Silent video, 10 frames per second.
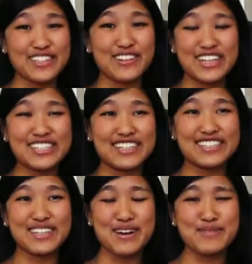So I took
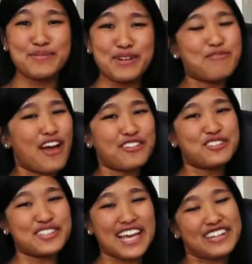some rather
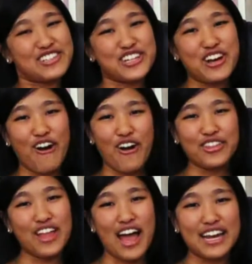sketchy
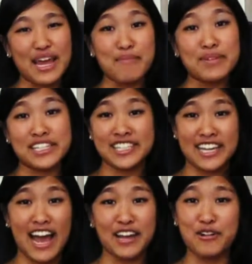online
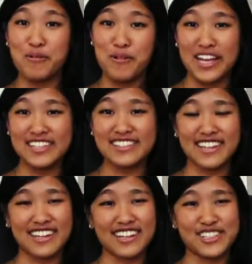MBTI quiz
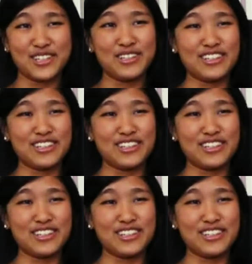and actually